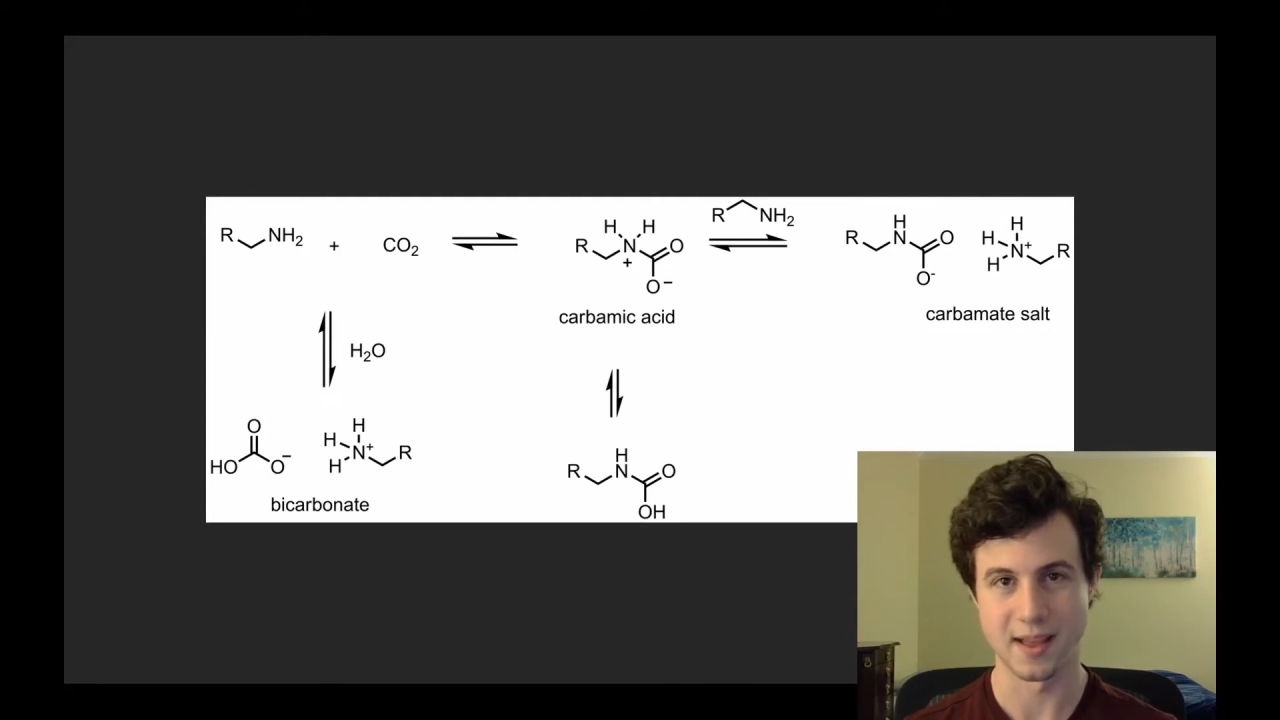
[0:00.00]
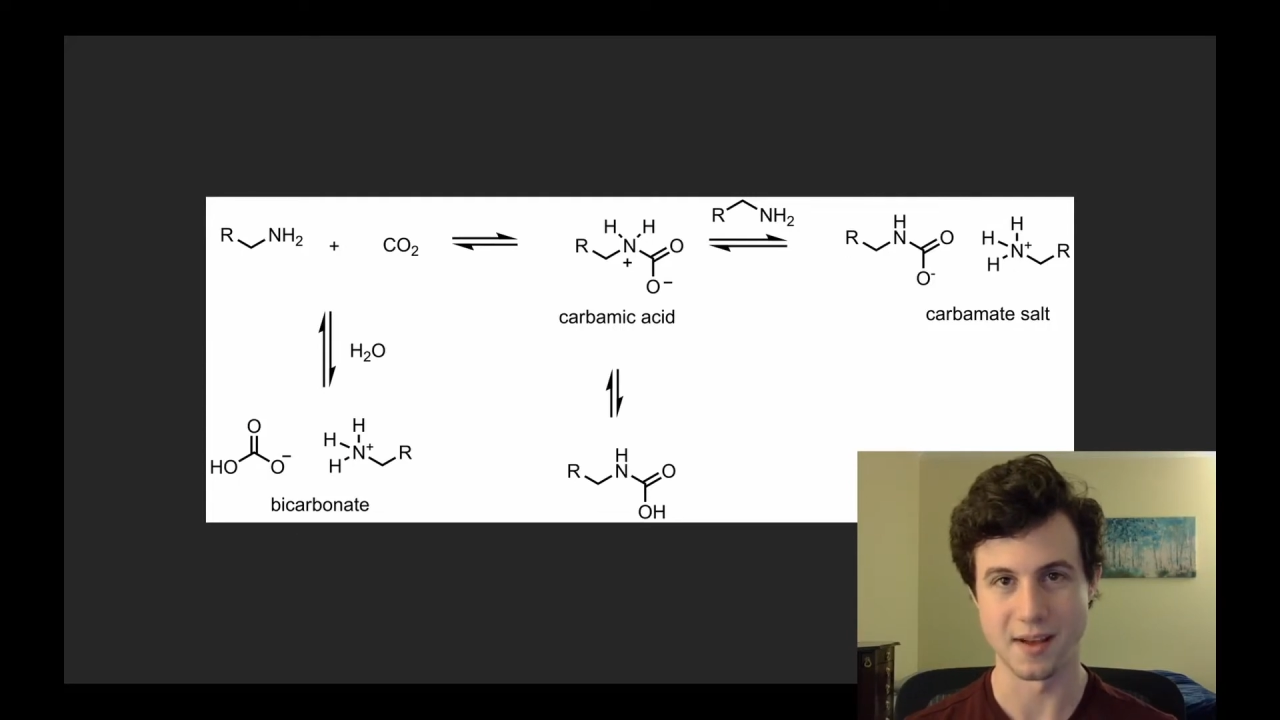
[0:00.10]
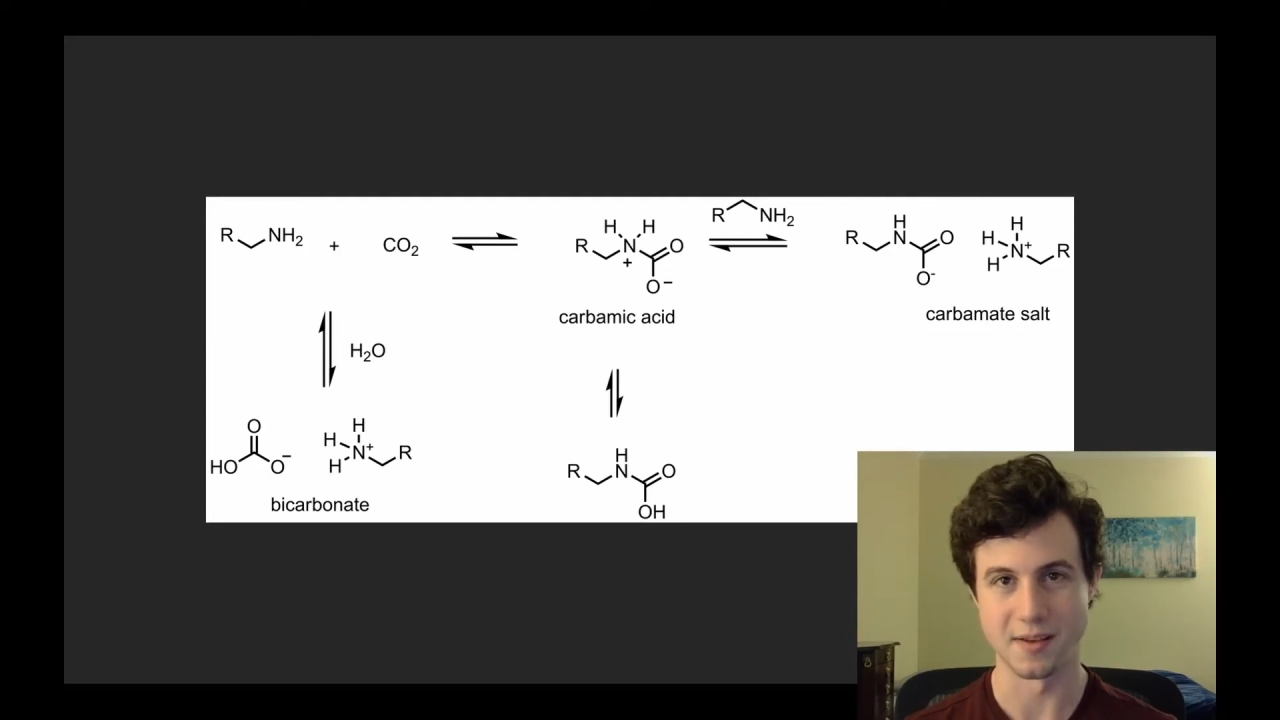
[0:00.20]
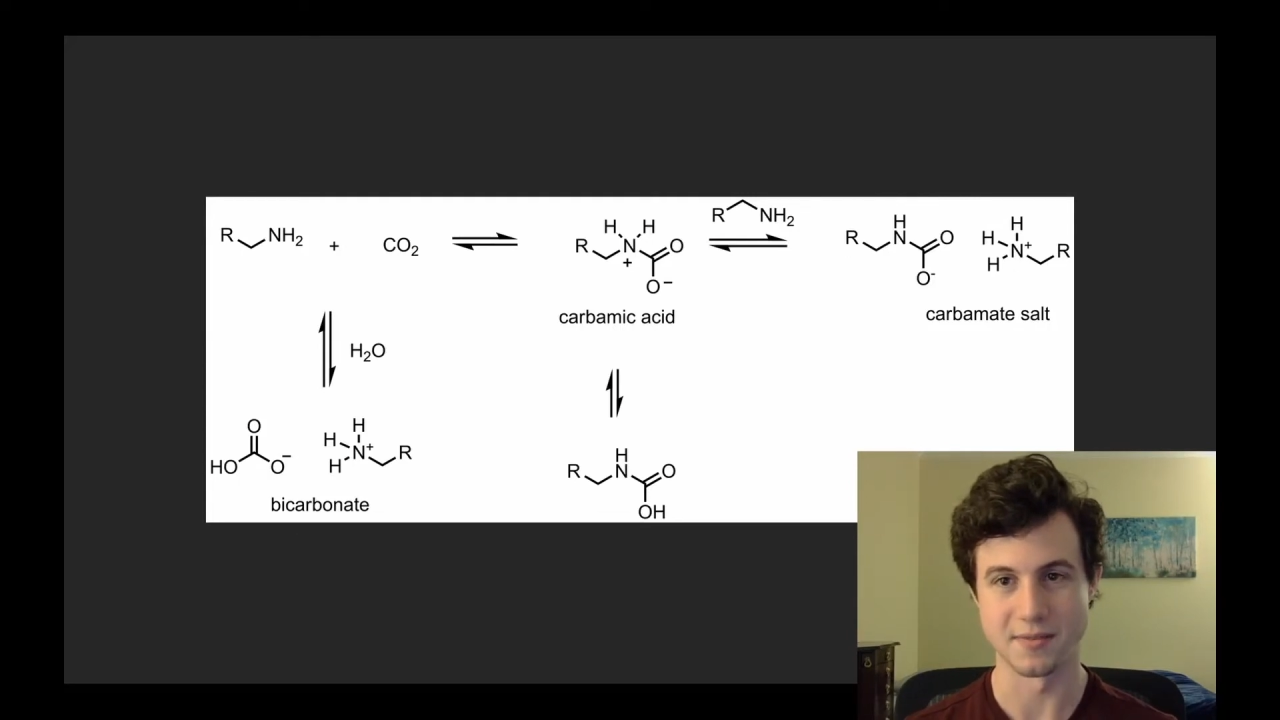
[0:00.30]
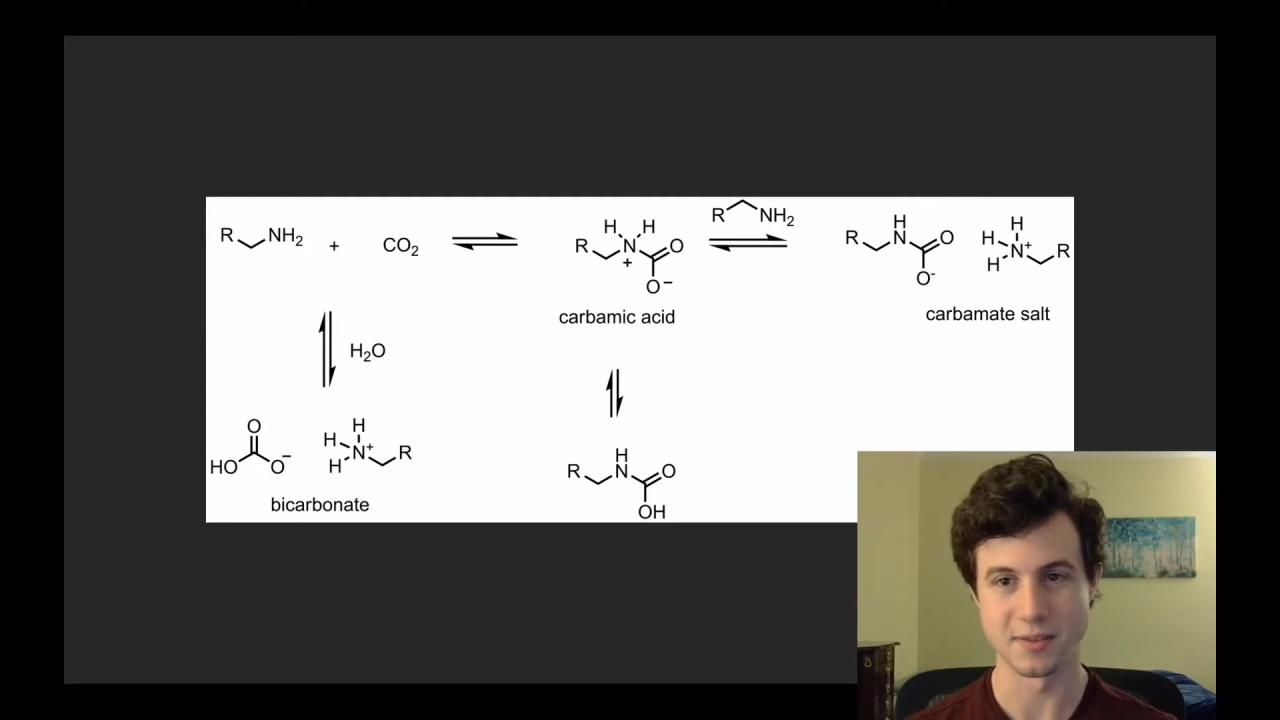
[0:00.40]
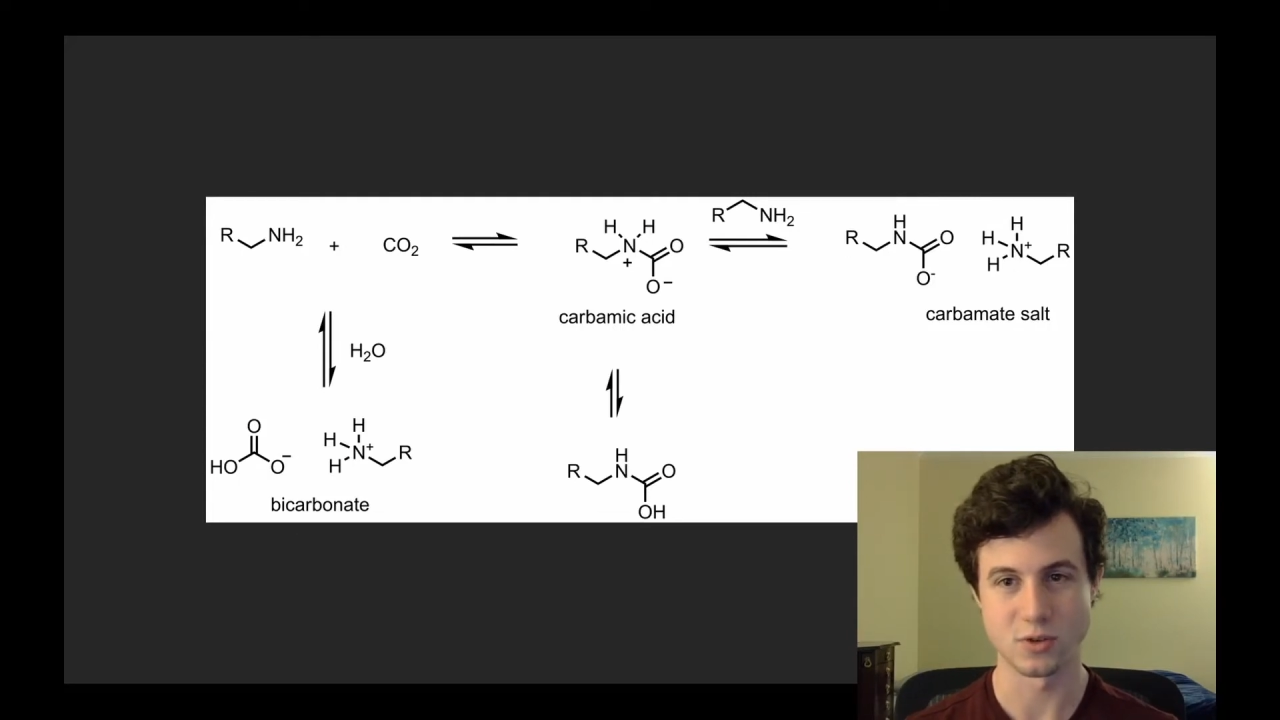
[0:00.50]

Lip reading: of